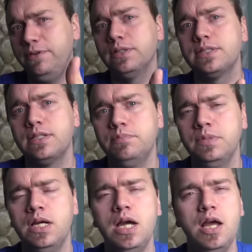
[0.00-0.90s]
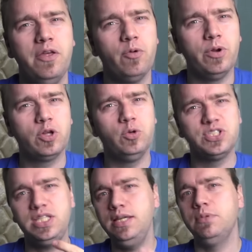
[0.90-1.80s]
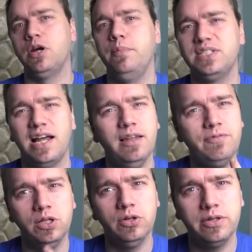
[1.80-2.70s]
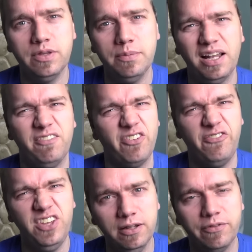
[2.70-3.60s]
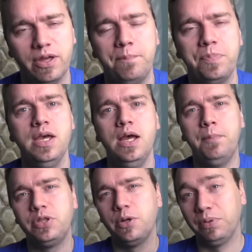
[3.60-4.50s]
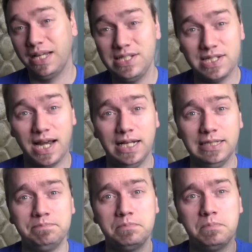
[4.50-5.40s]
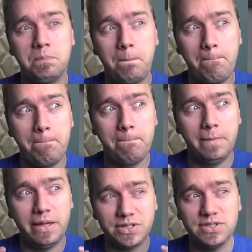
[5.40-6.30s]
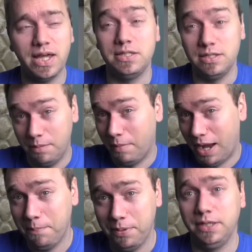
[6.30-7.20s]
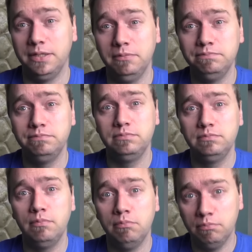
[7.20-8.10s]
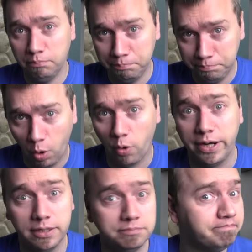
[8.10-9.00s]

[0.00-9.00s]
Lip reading: feel to them. They're one of the coolest themed armies. I love the look of them. I love the feel of them. But their play style, as I said, in my opinion, boring.